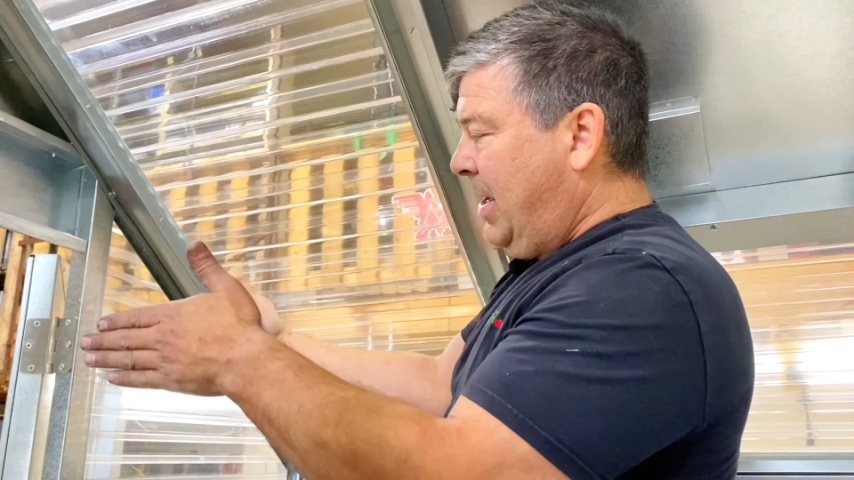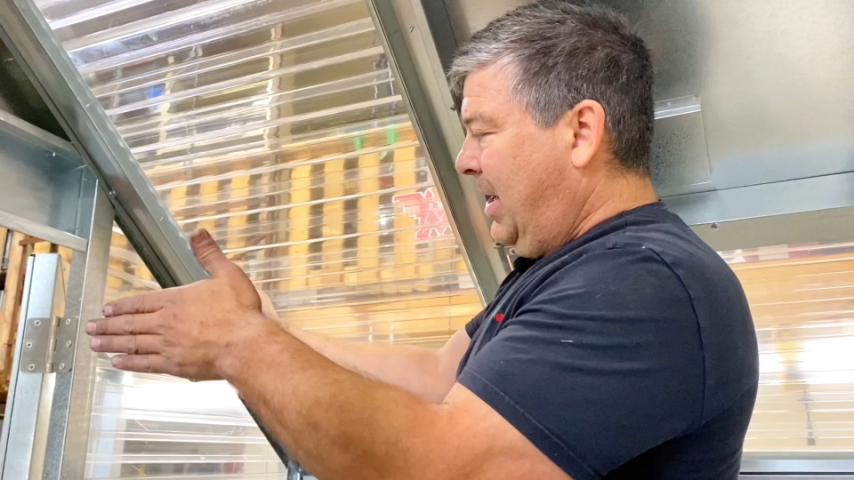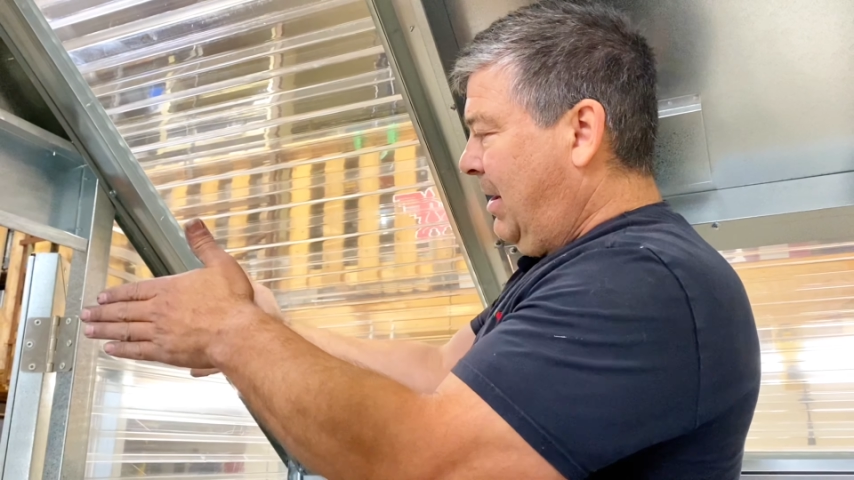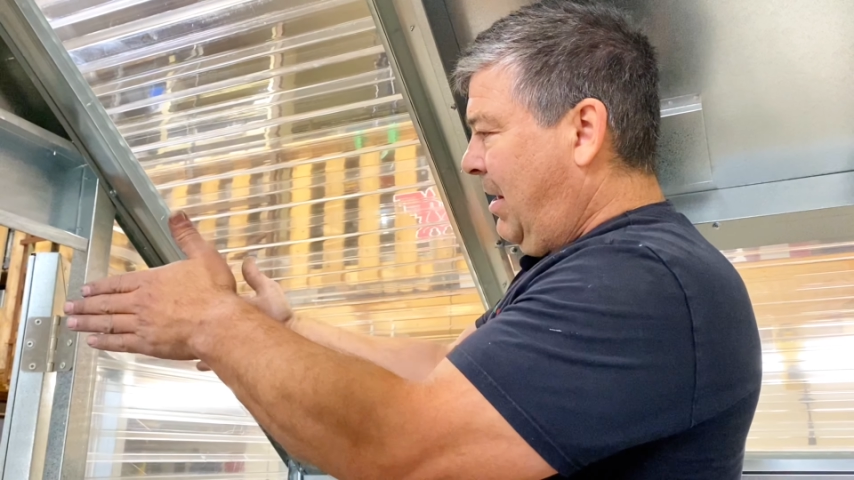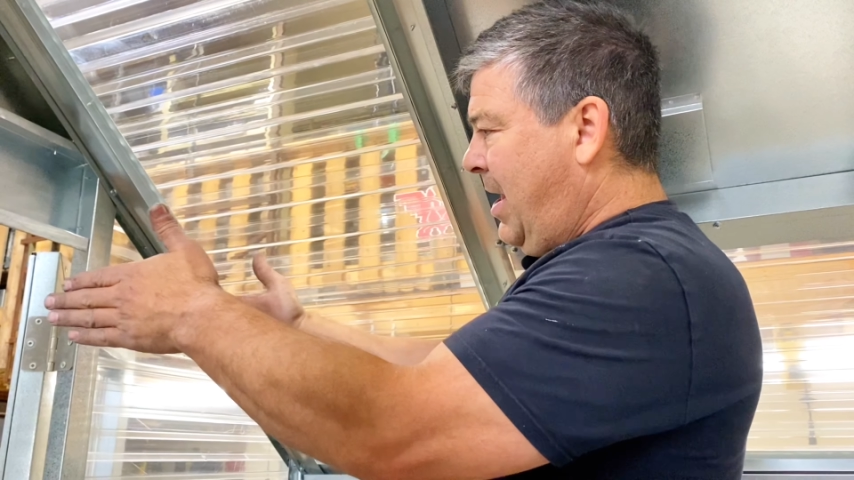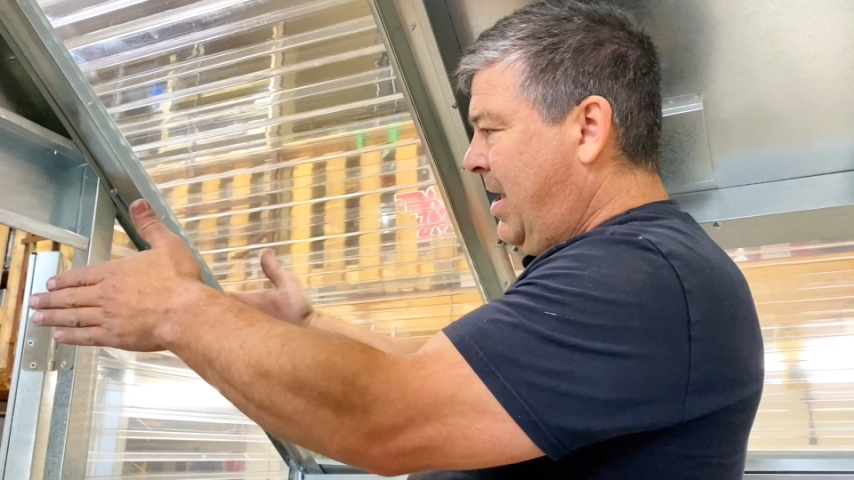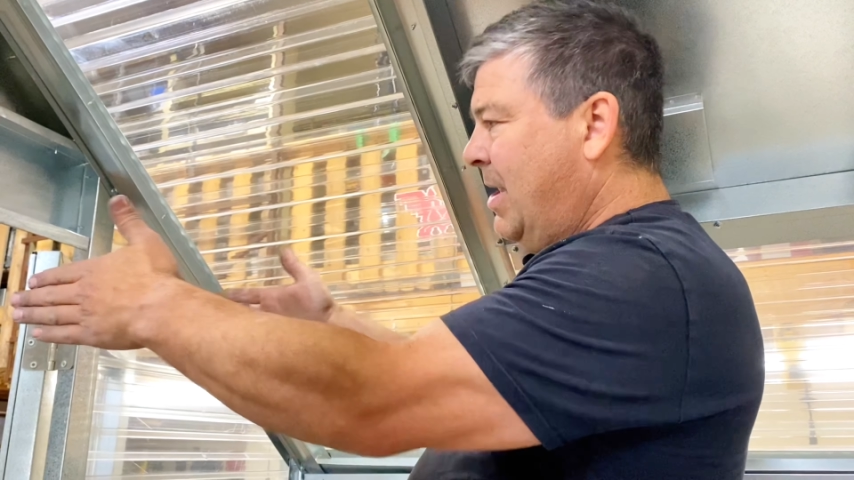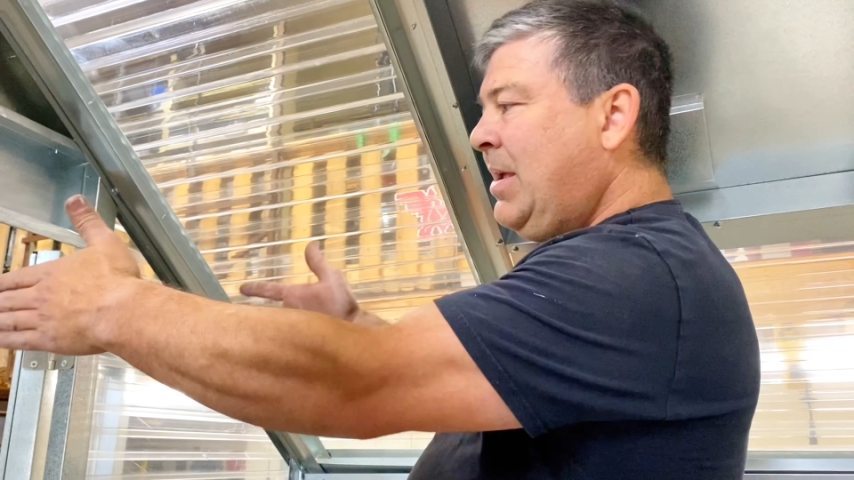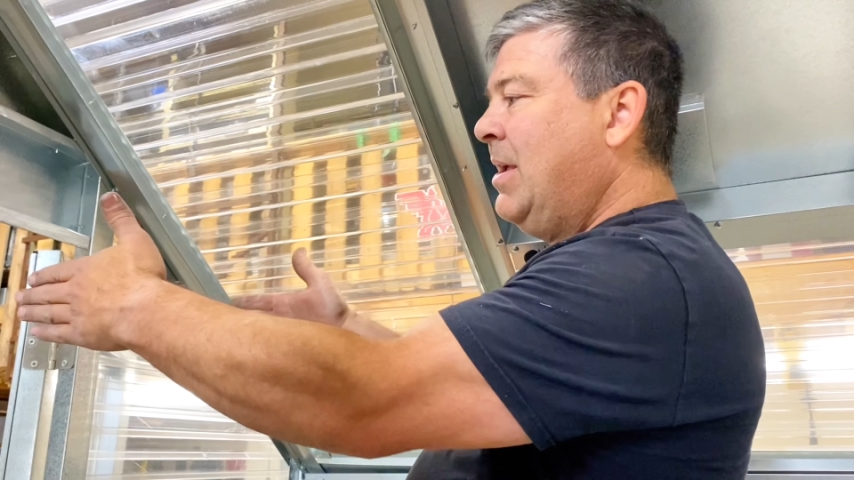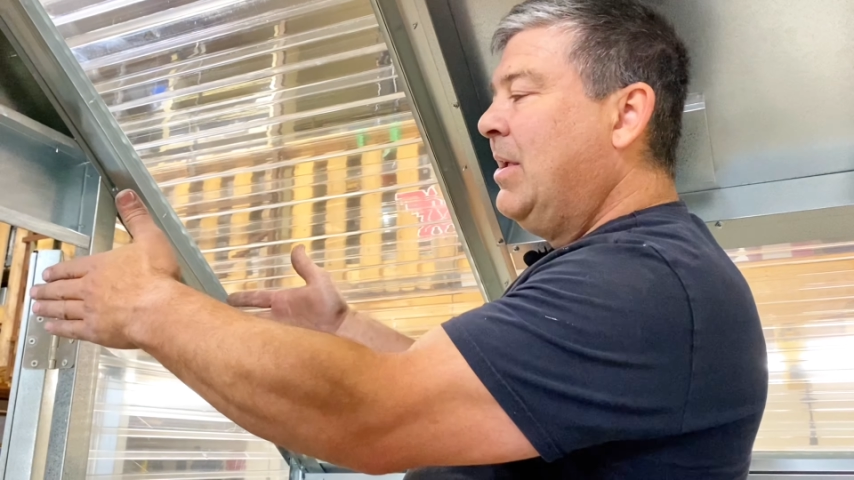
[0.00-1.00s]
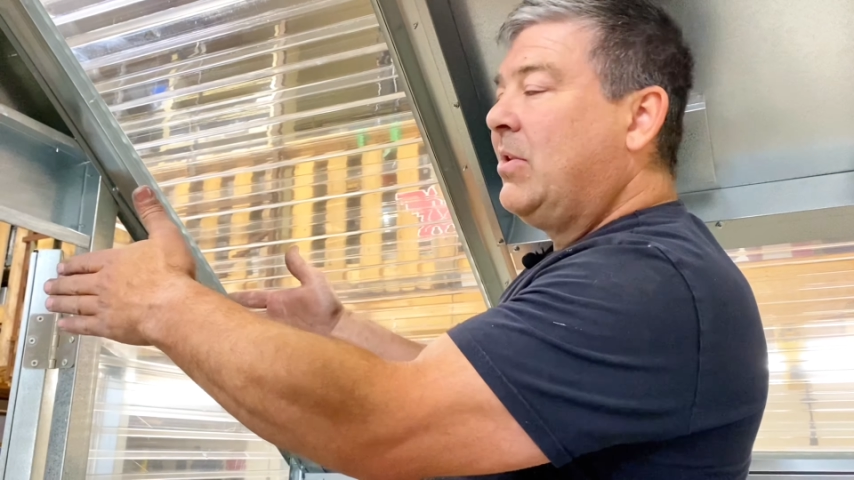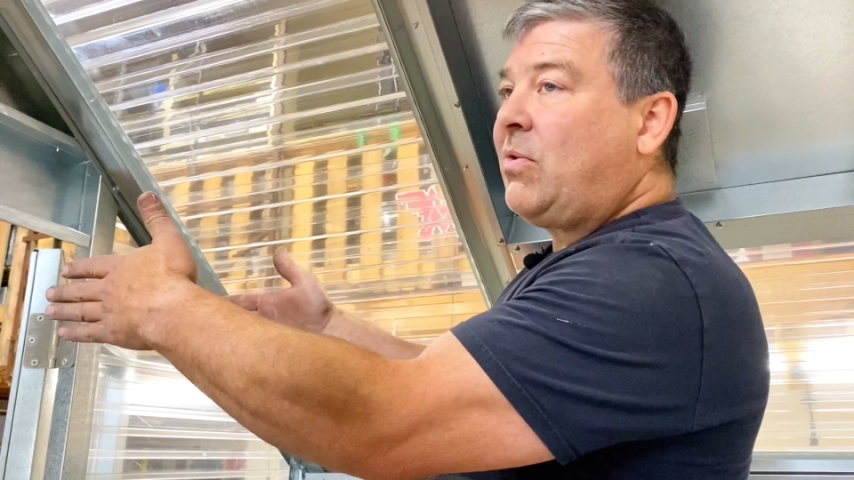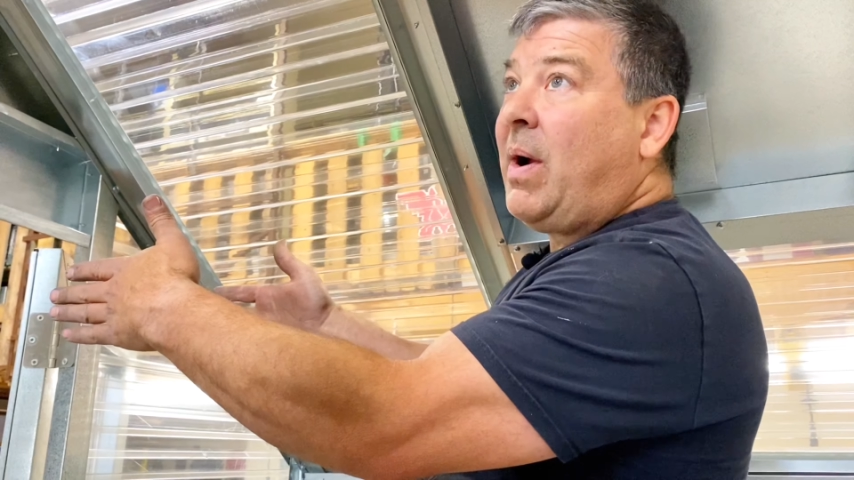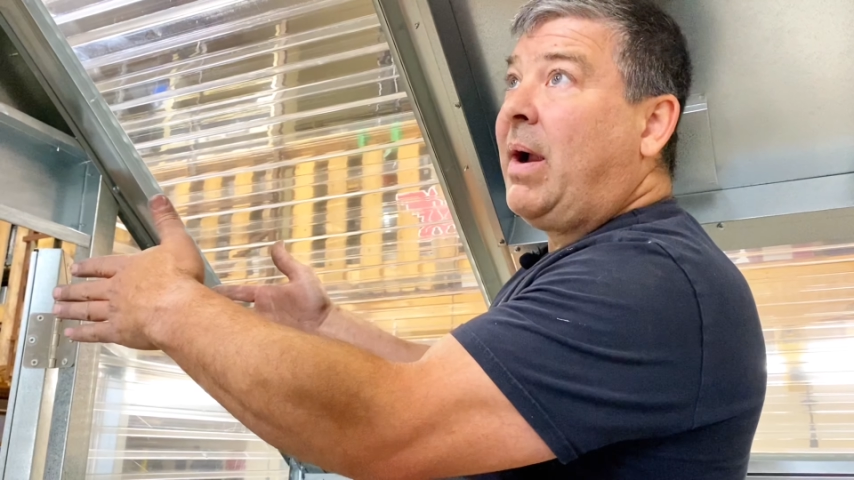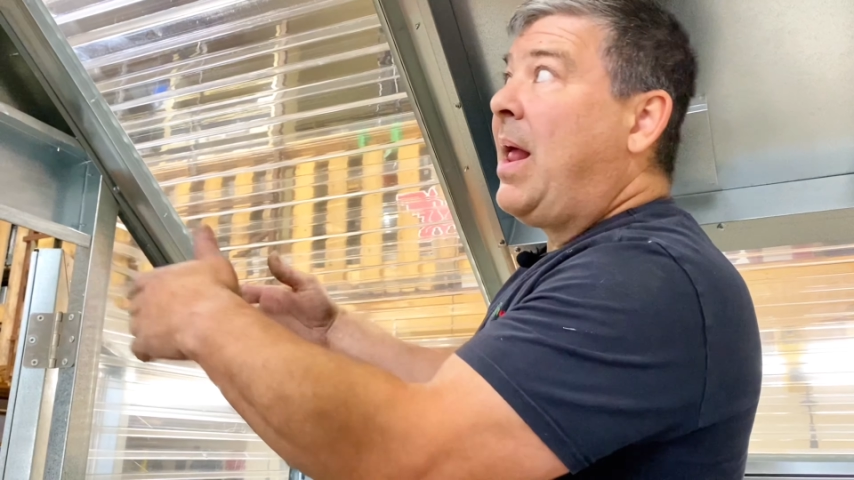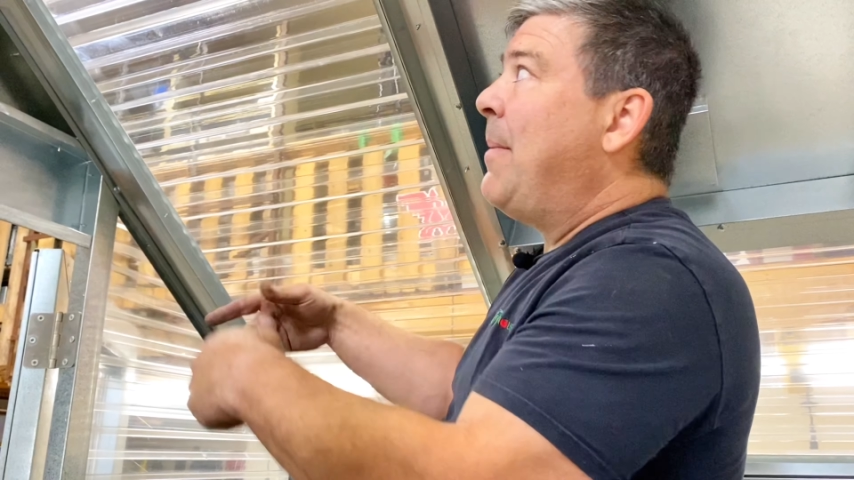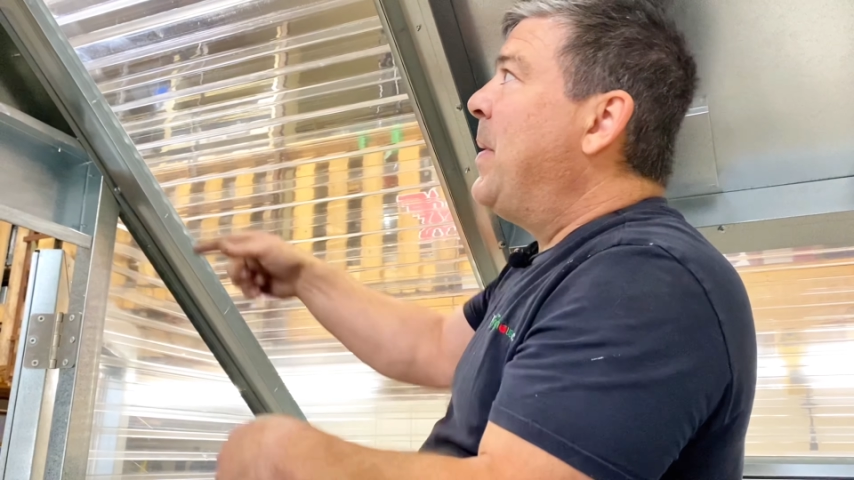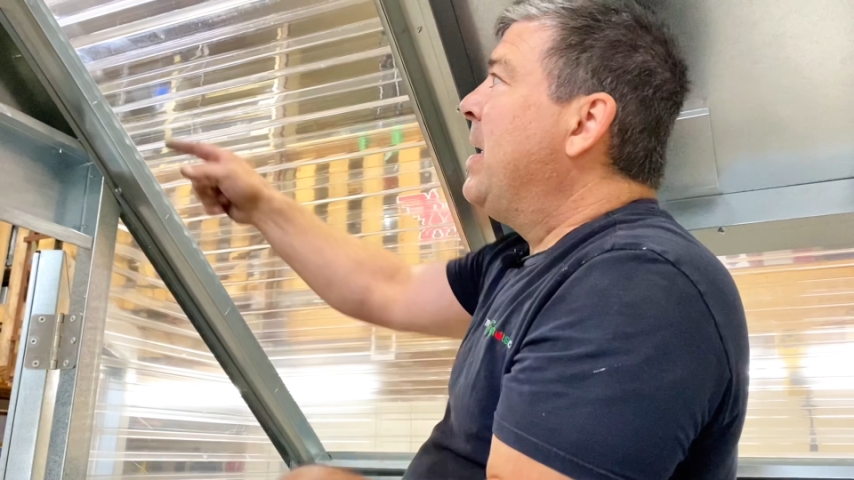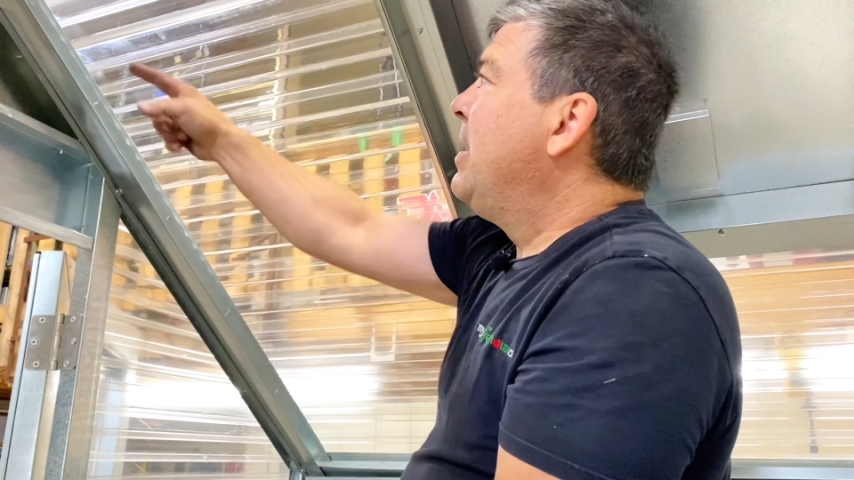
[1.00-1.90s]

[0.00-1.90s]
it'll square it up